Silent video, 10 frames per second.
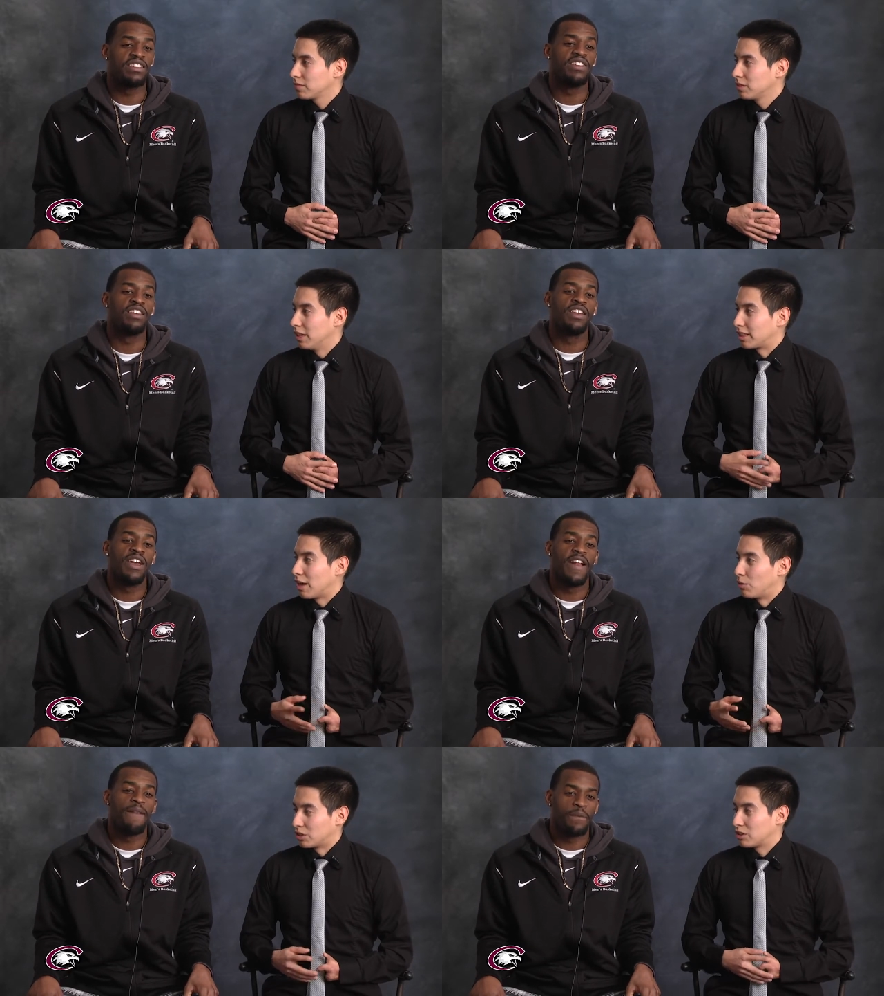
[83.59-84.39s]
Speaker 1: Let
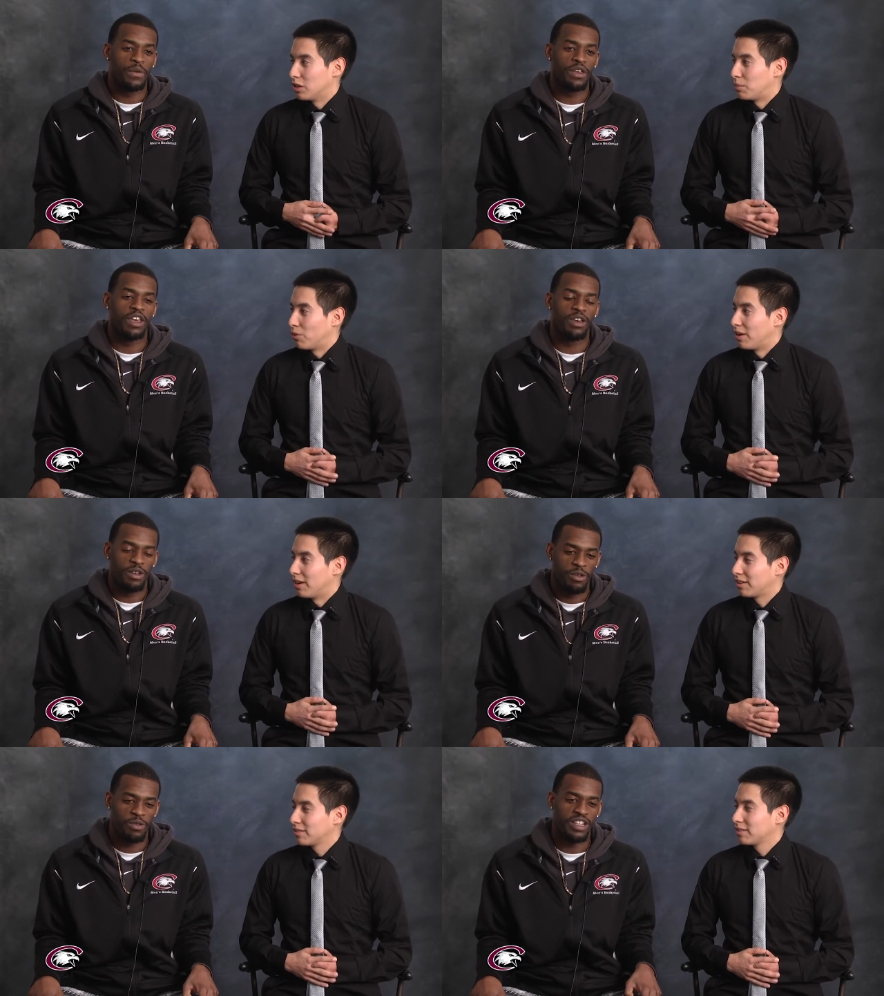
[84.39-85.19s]
that one slip
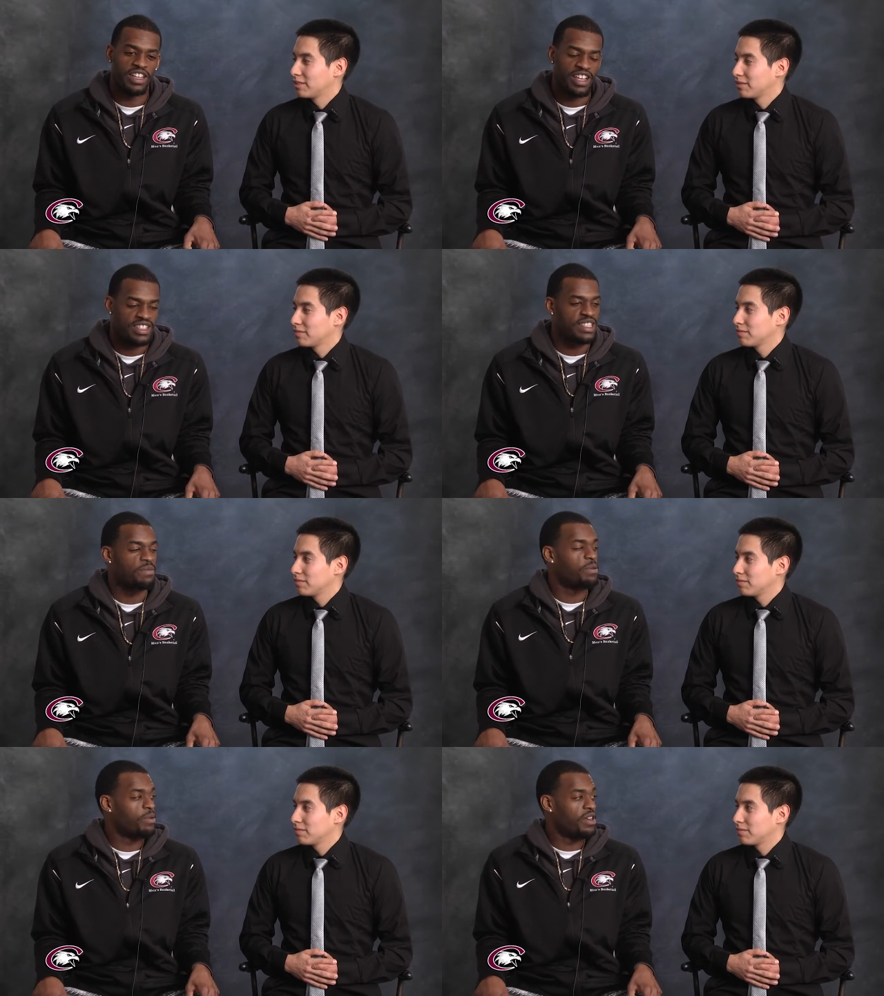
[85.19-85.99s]
away. We let that
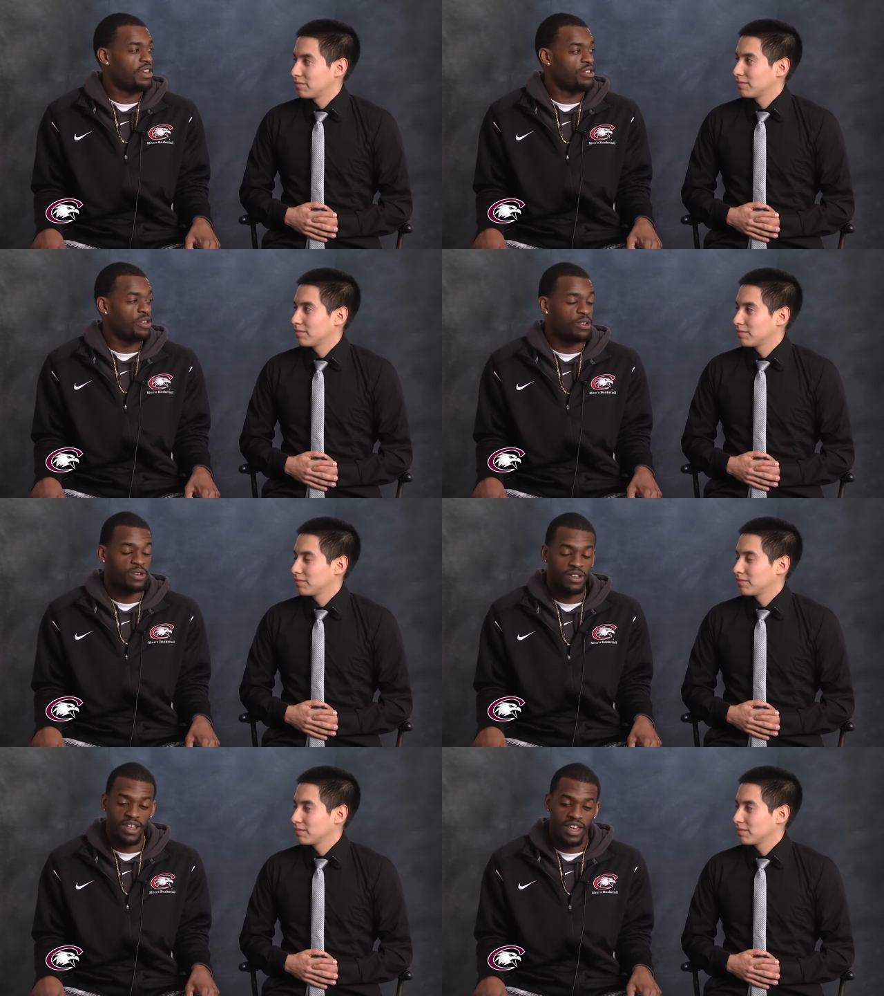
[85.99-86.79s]
slip away, you know,
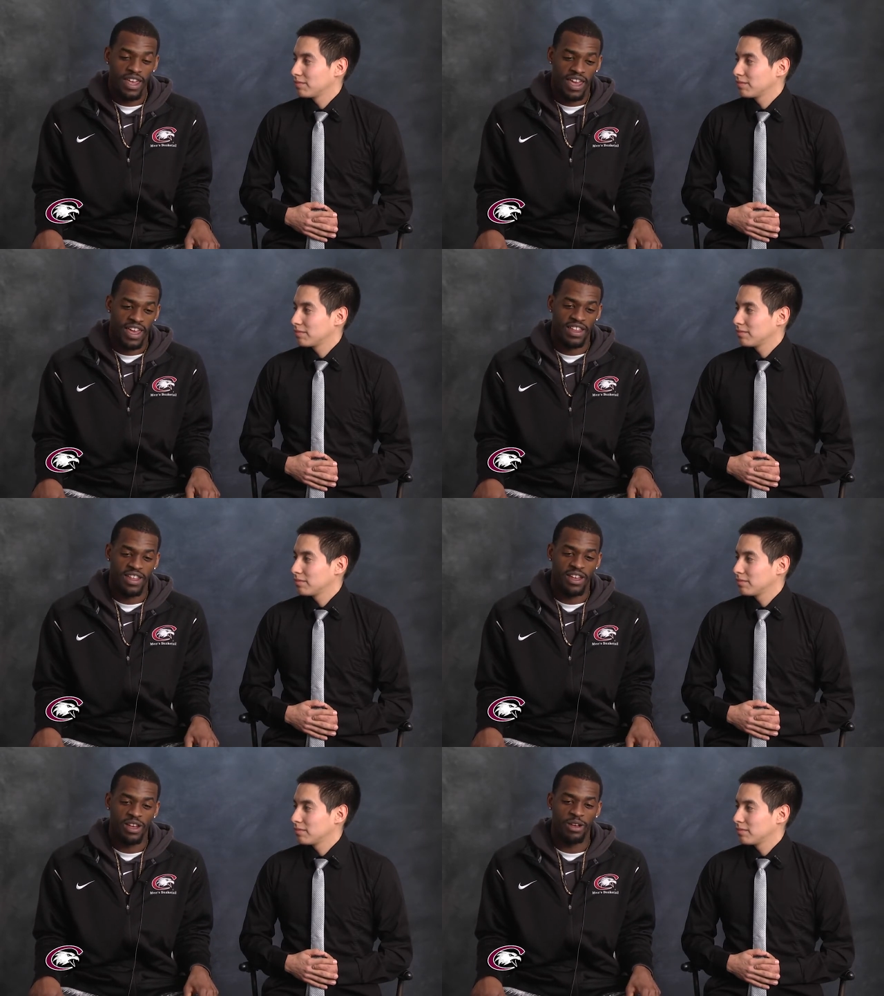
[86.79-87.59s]
and
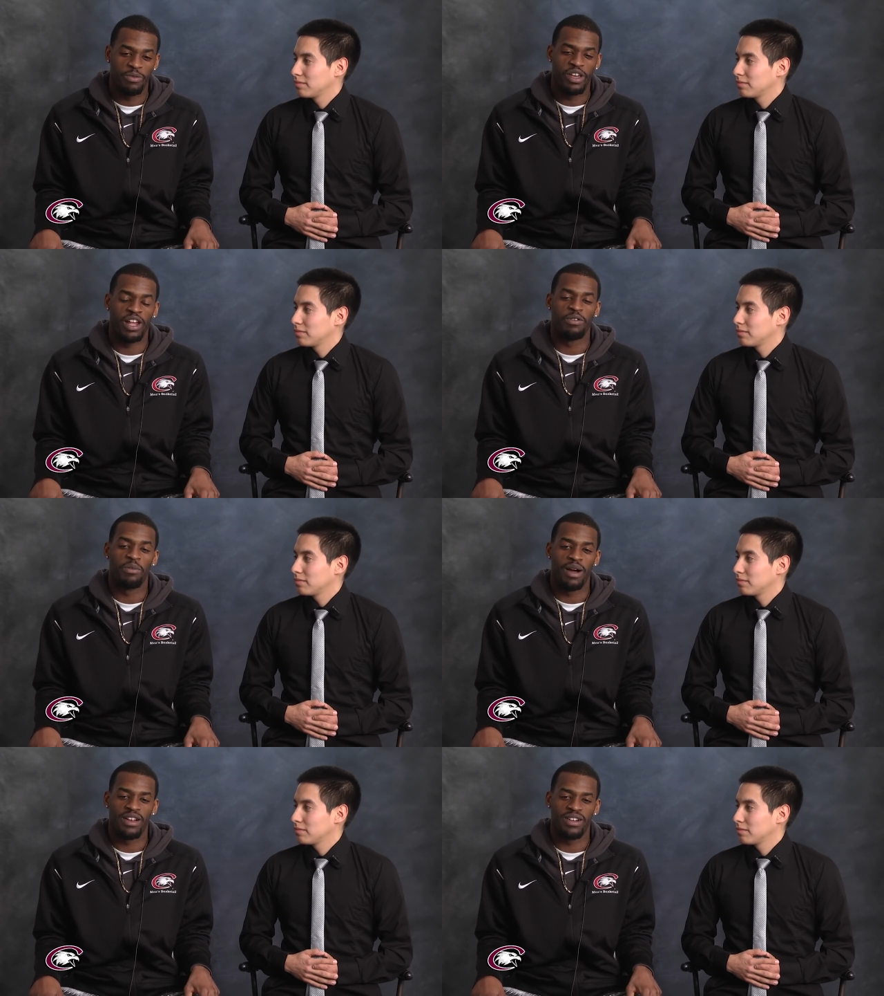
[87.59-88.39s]
uh, we kind of
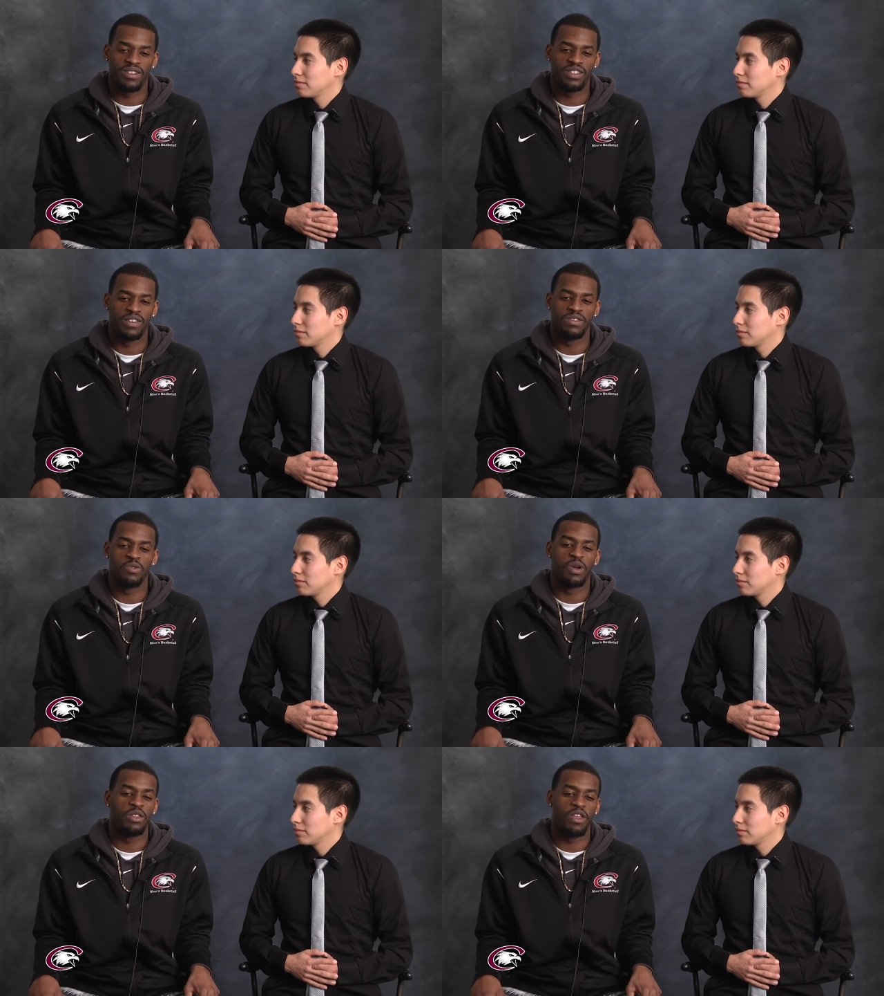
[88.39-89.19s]
reminded ourselves
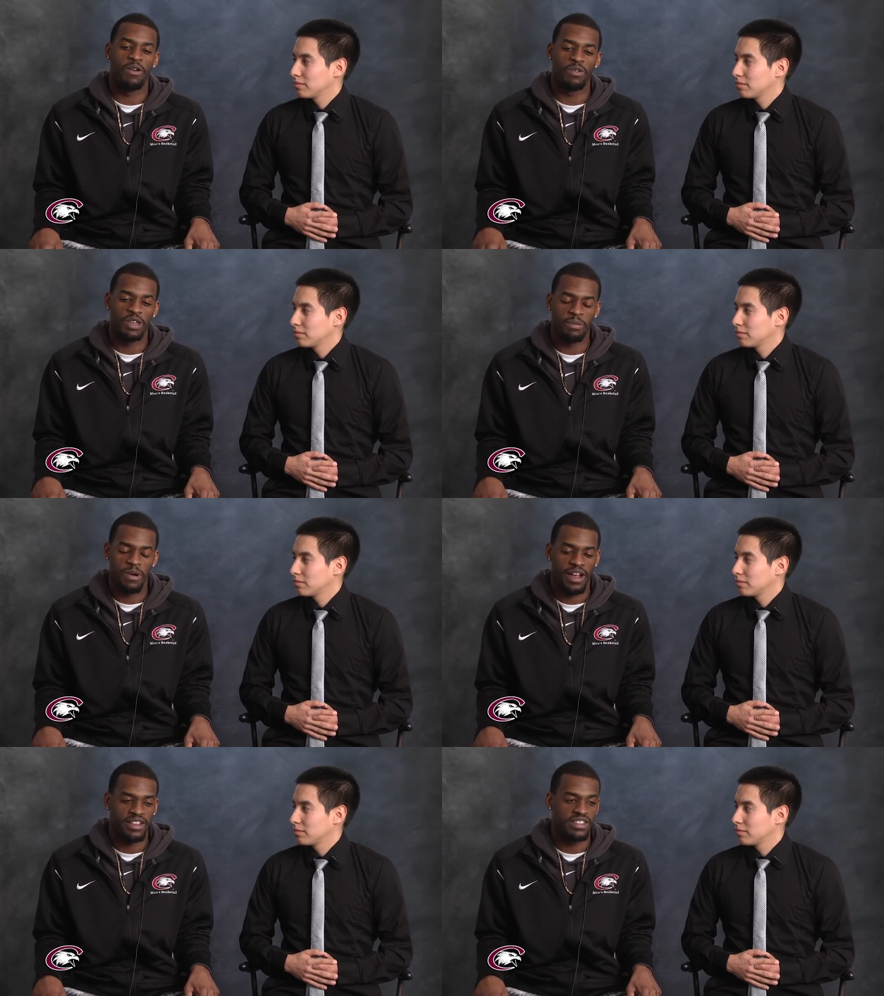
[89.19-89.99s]
throughout that week of
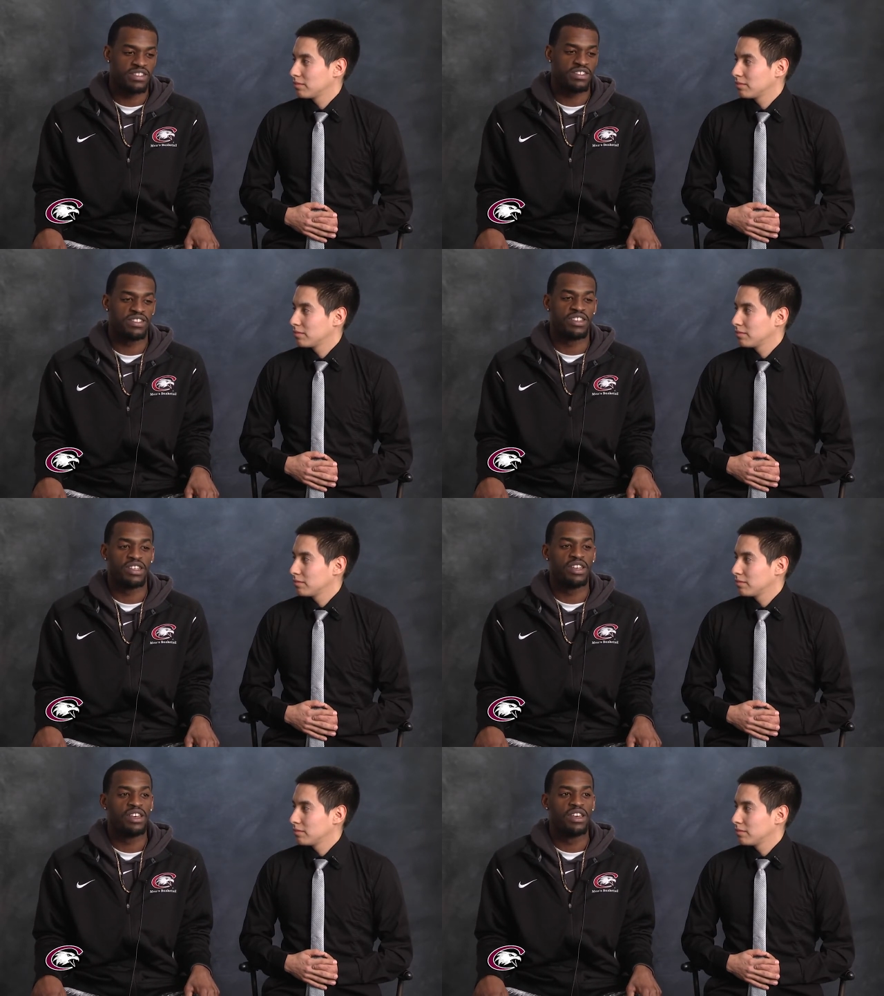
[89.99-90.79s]
practice just to